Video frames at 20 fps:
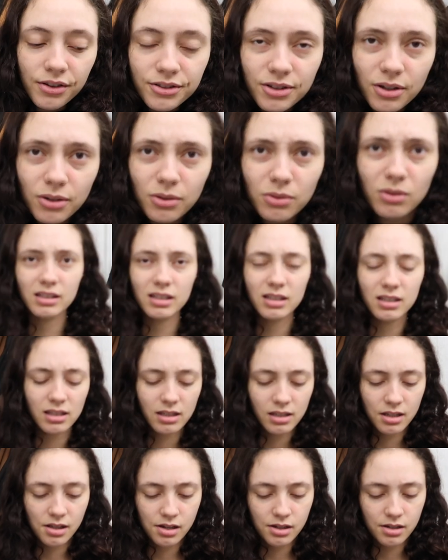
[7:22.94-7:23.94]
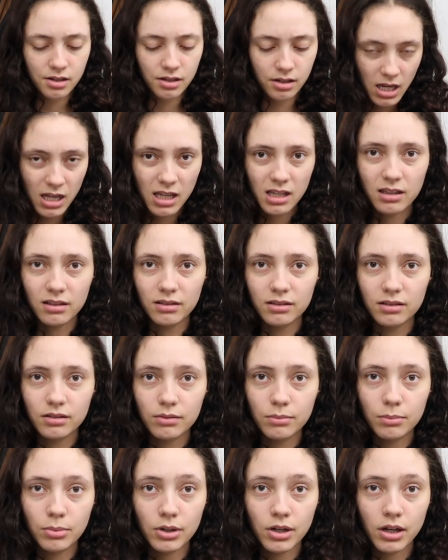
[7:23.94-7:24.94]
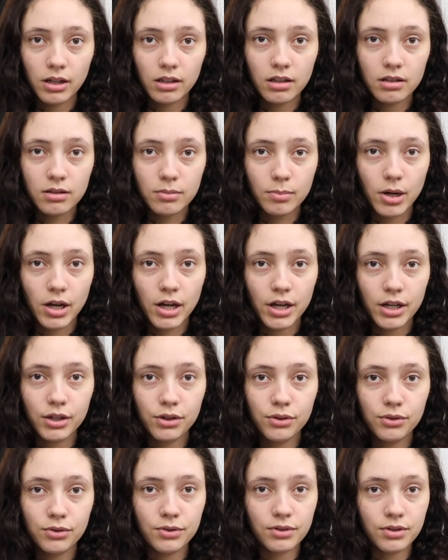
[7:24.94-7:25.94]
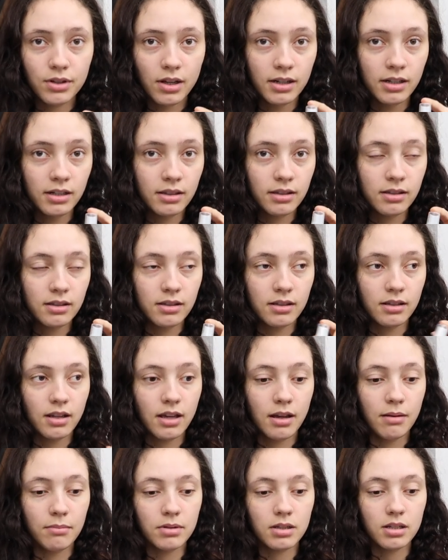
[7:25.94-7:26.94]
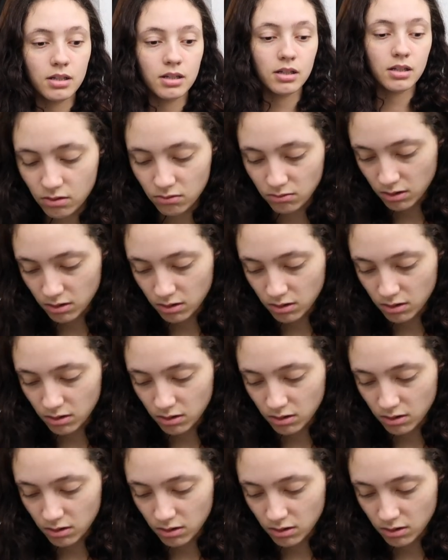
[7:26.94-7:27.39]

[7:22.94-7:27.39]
Also, this is the heat protected spray I use and it's empty. So